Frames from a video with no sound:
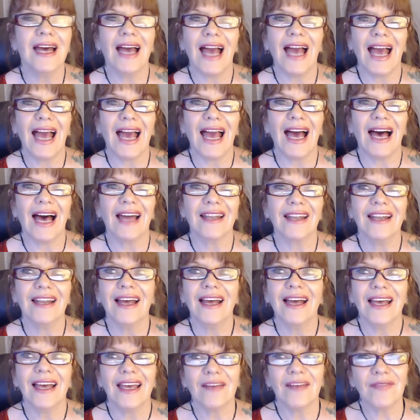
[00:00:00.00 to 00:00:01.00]
And
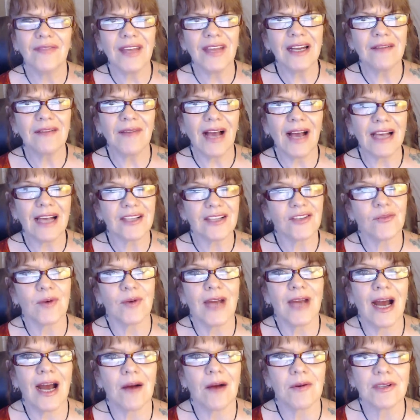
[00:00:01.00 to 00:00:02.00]
if they'd have asked 3
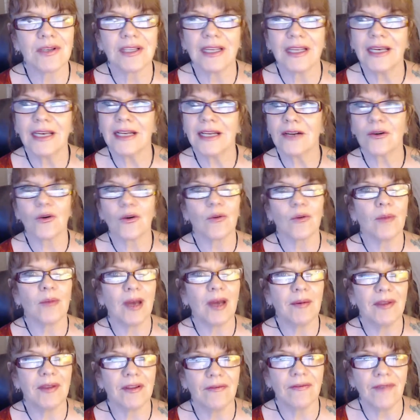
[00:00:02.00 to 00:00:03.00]
hours later, or
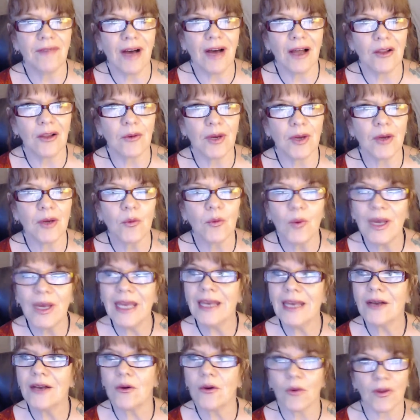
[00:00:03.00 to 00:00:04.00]
maybe the following
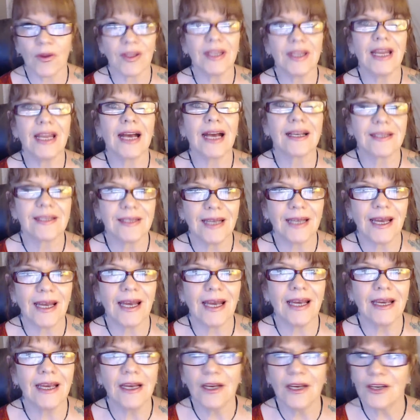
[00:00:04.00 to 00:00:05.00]
week or the next
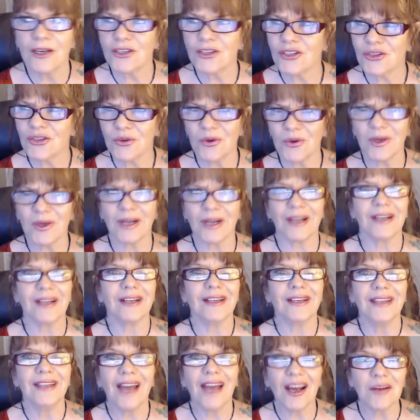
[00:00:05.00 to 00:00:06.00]
day, sure,
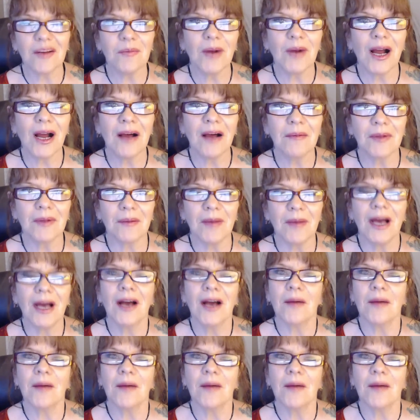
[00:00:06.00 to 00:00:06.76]
not a problem.